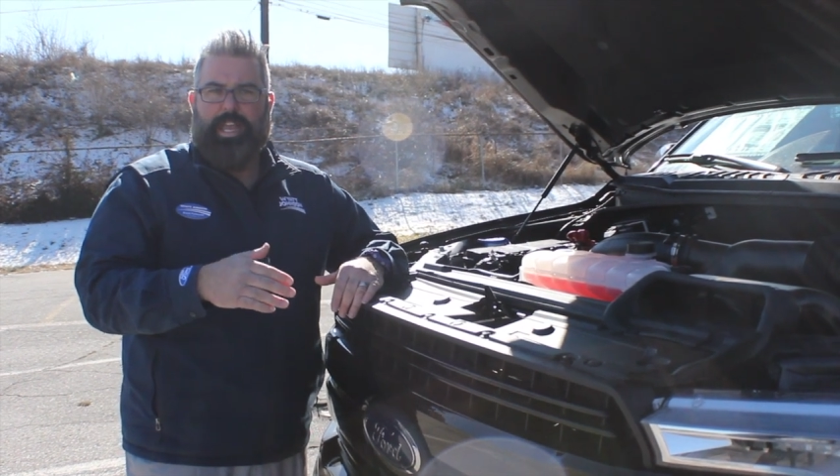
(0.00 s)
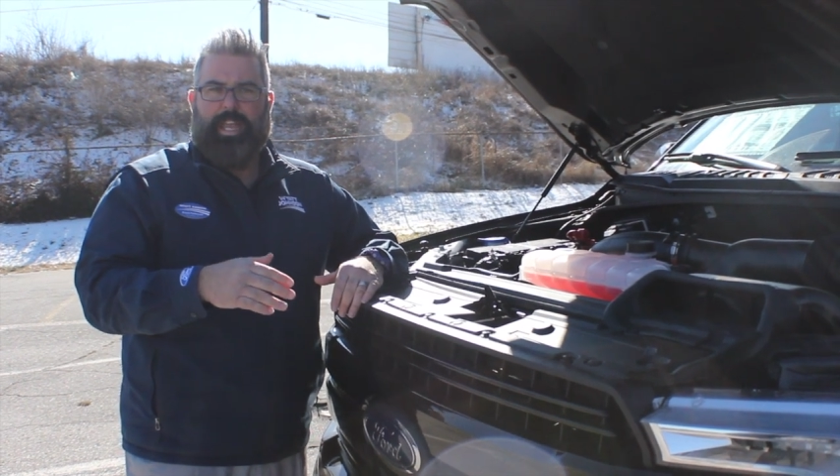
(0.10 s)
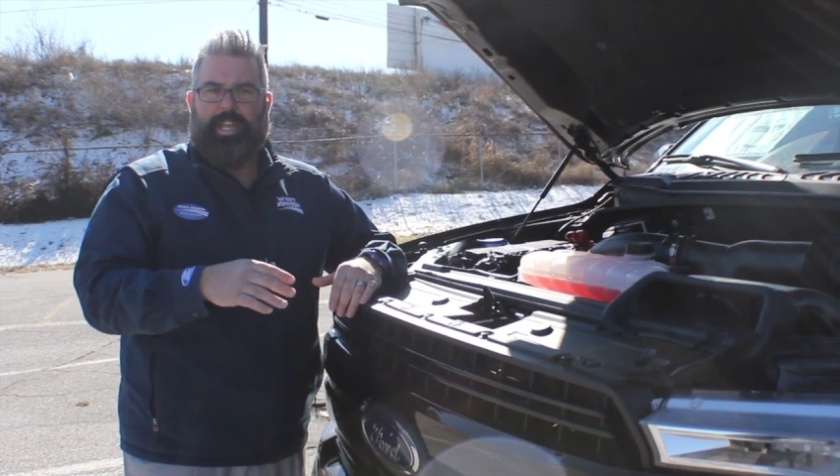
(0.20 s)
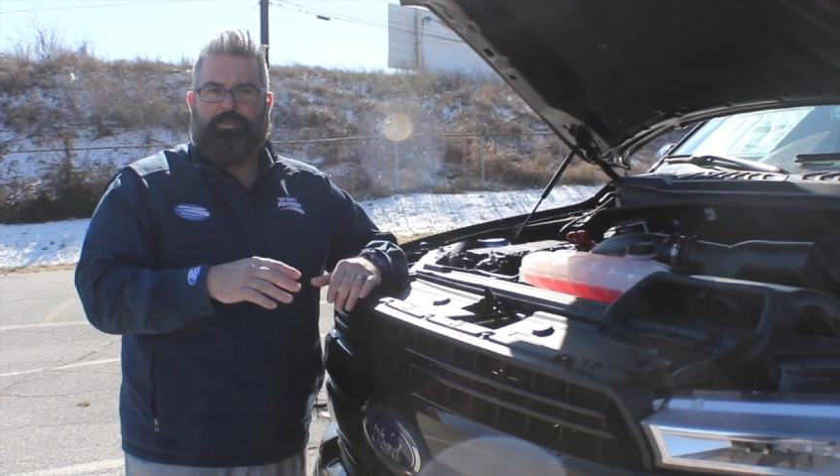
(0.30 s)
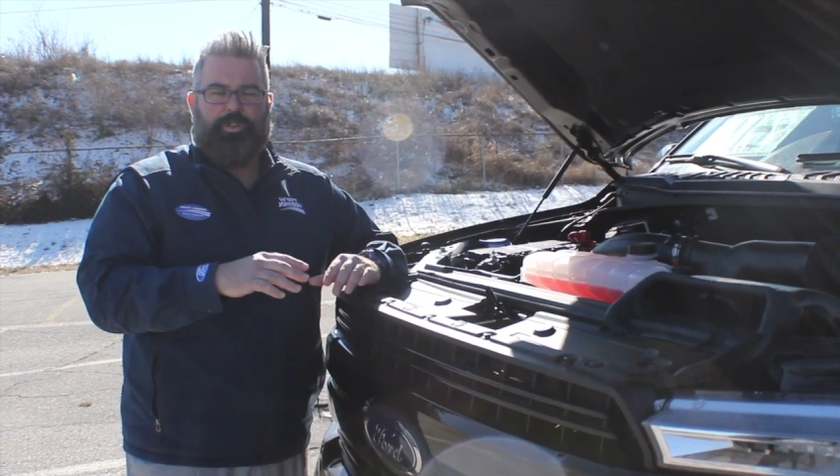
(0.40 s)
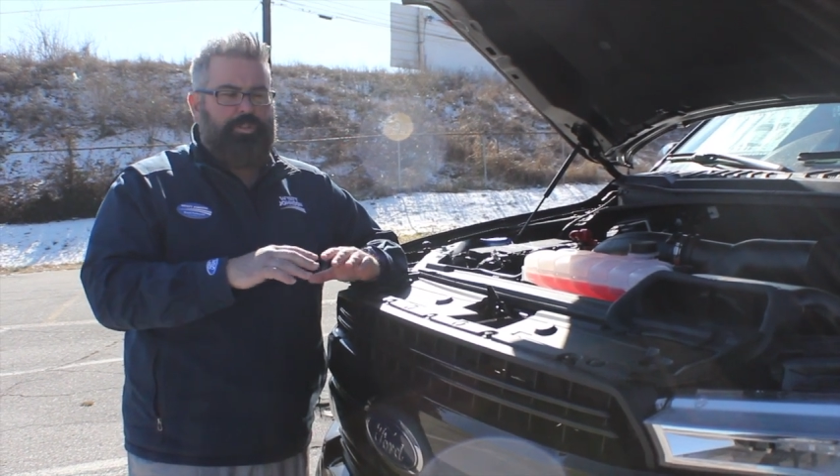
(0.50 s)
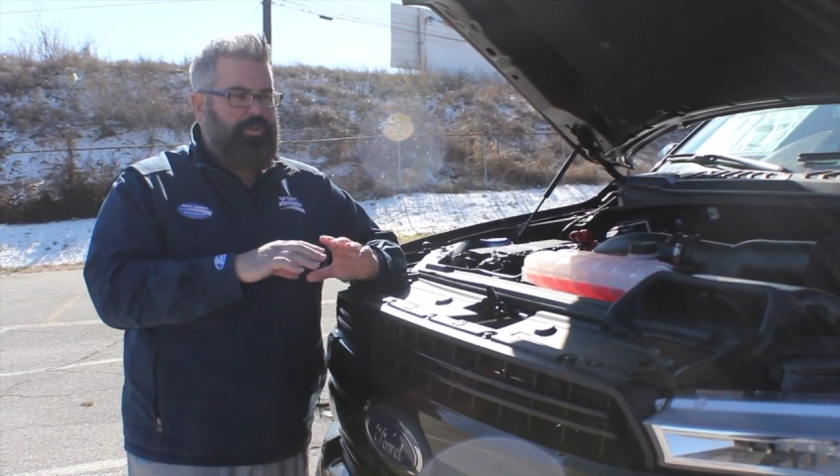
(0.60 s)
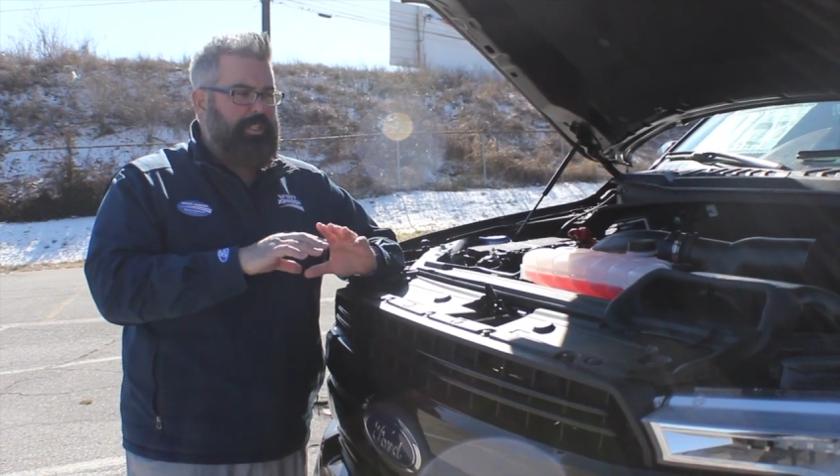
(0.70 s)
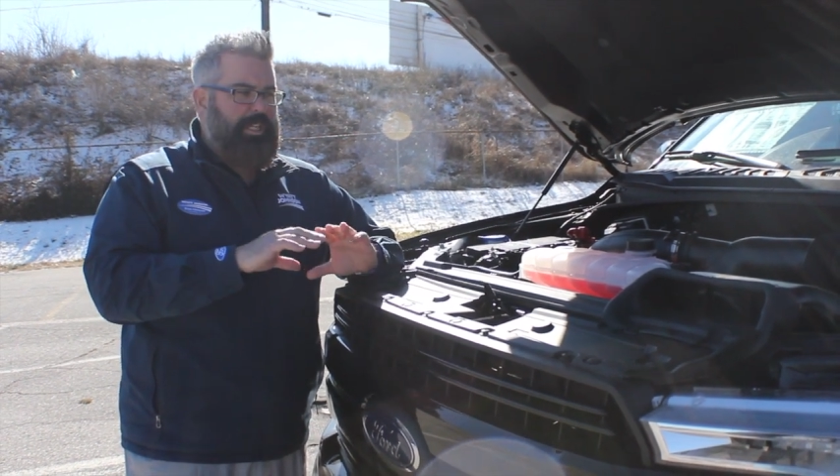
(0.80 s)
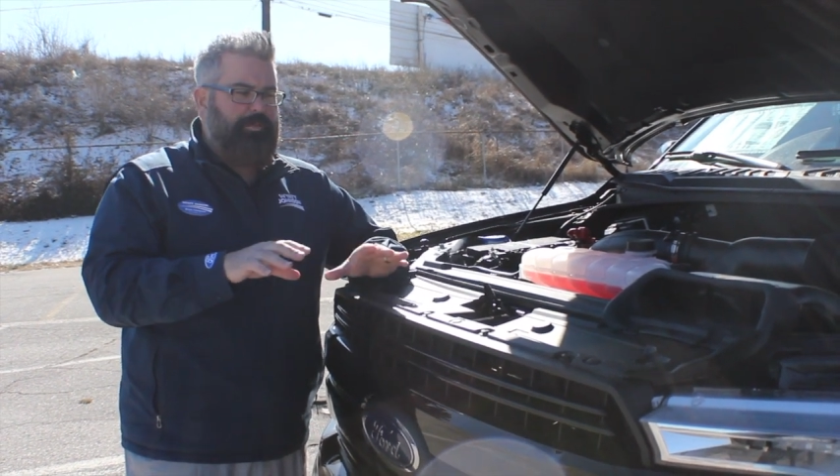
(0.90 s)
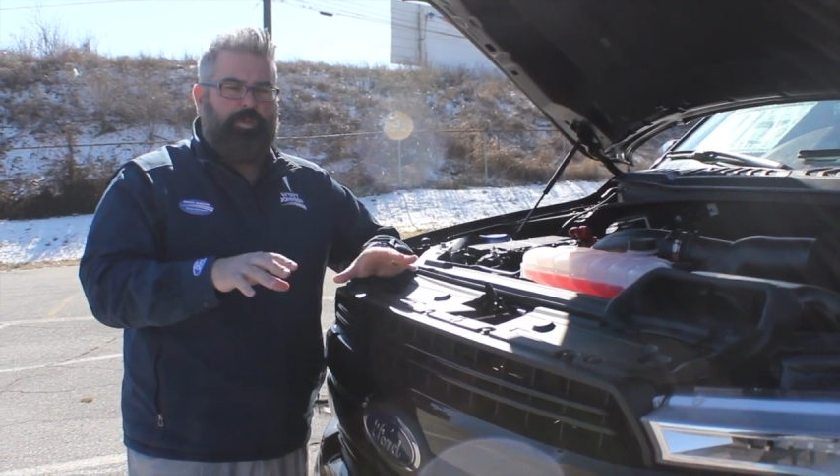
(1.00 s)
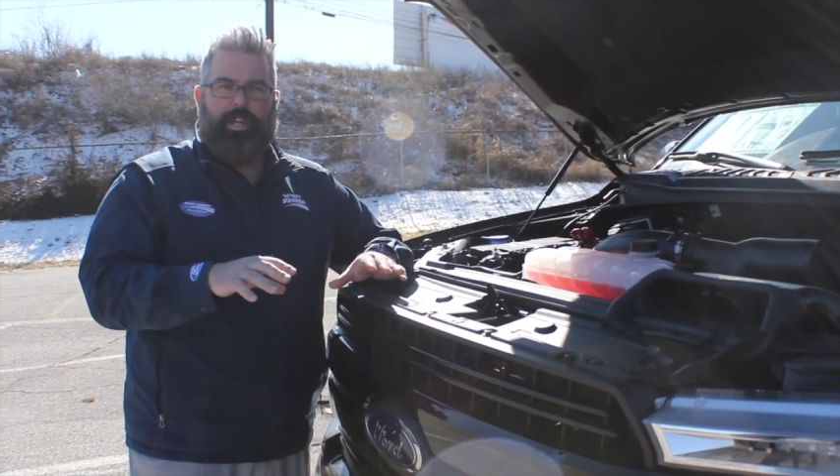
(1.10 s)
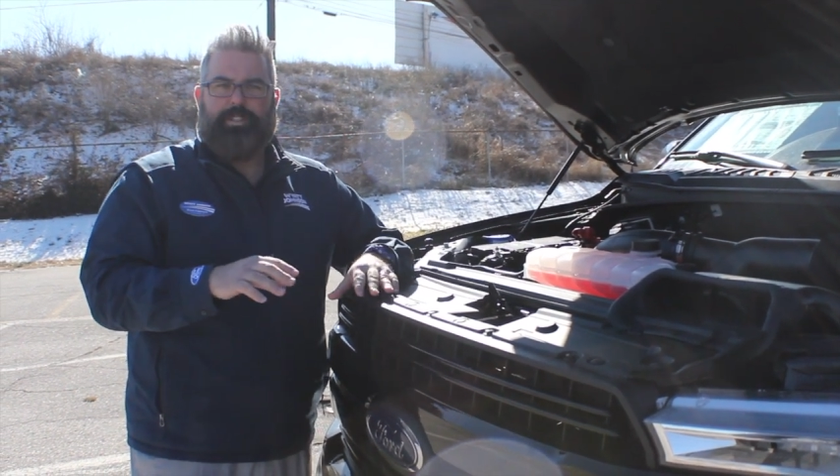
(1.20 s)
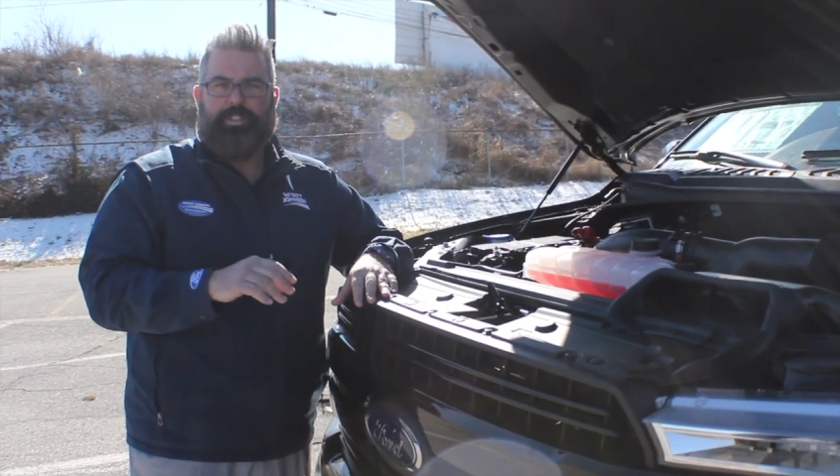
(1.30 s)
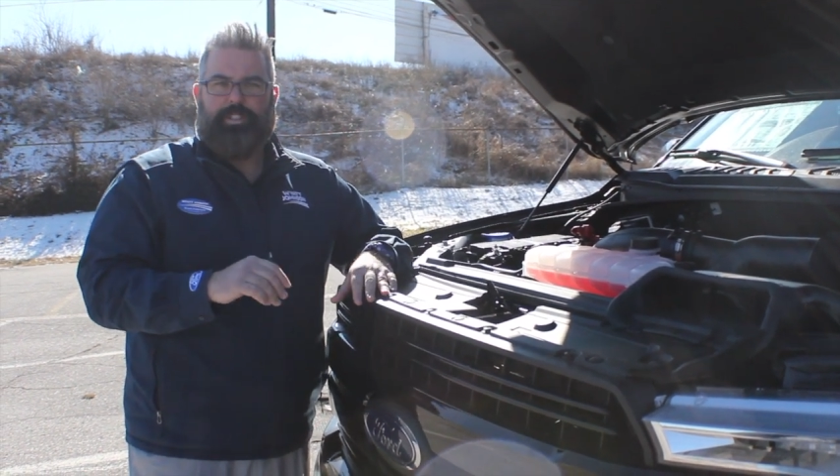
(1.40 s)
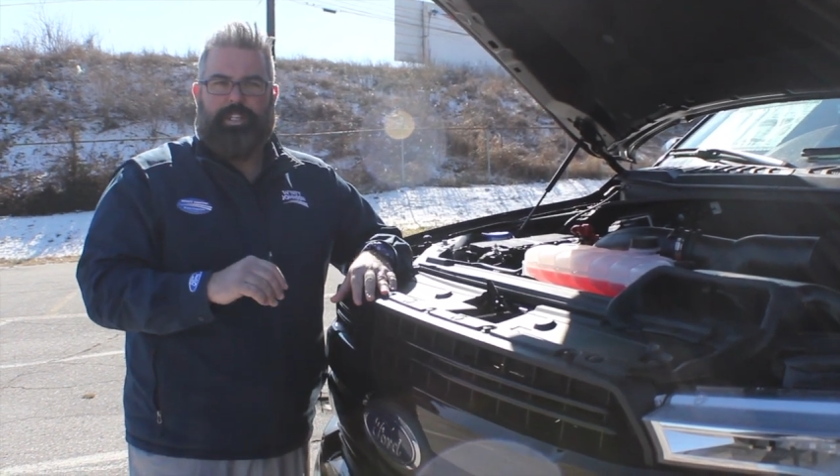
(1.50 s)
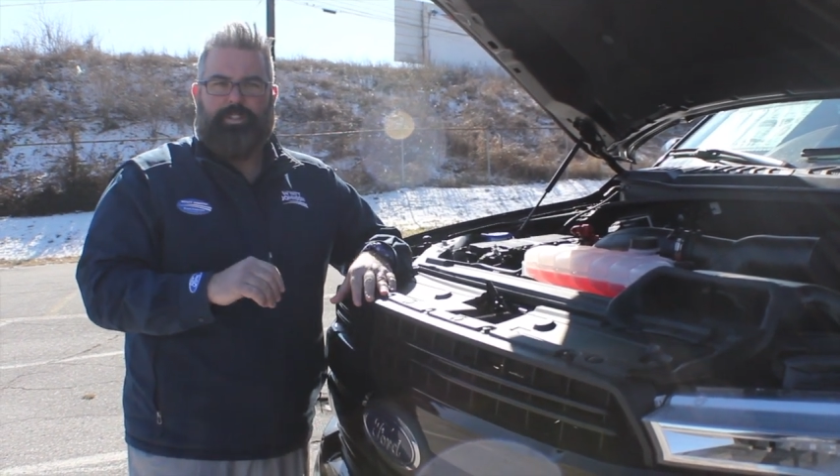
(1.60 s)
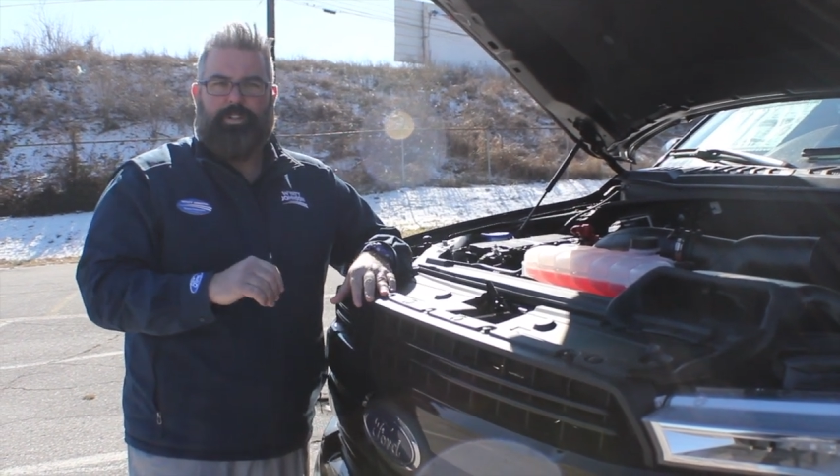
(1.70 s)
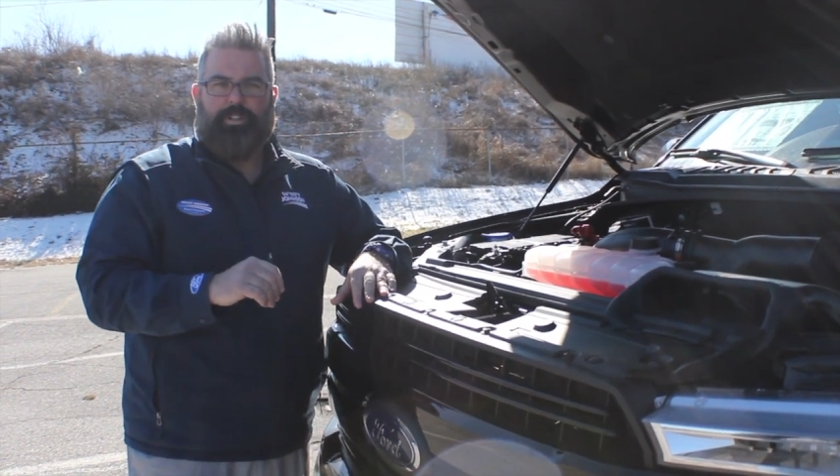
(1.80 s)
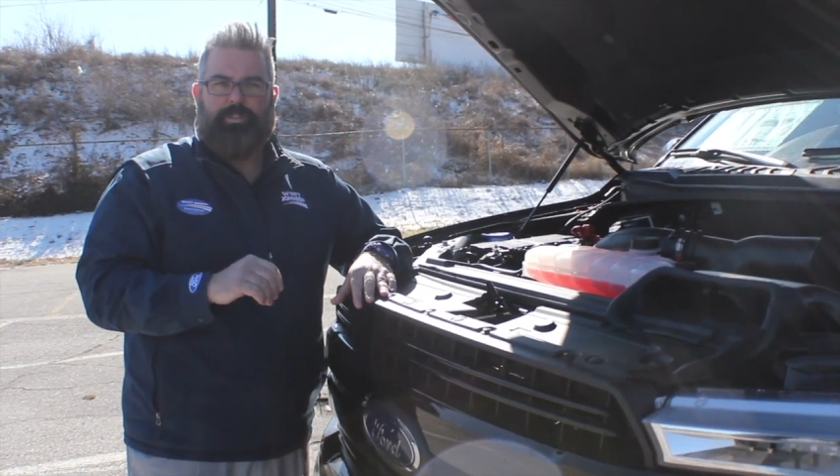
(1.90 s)
And we're doing giveaways and
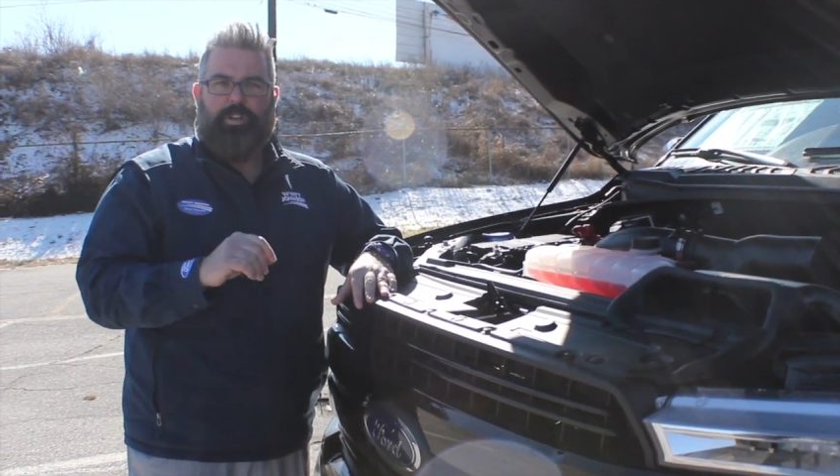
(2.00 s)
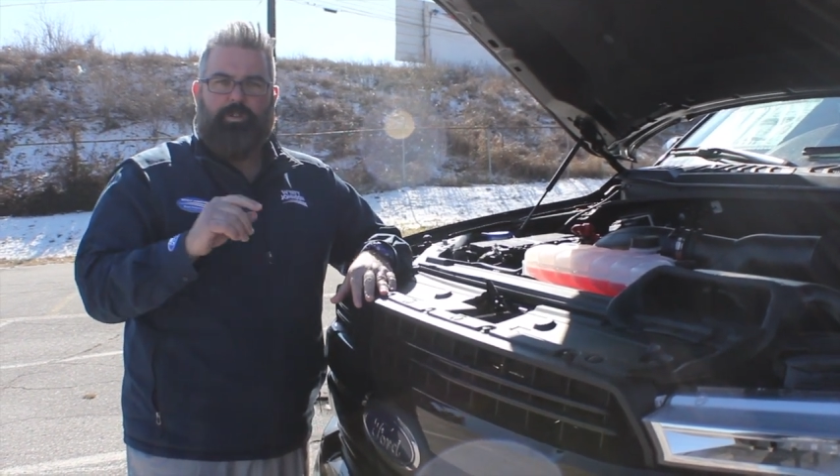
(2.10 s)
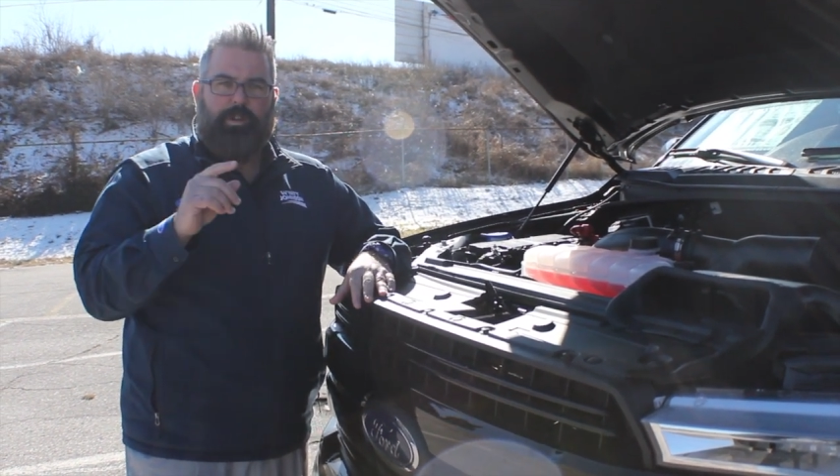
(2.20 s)
t-shirts.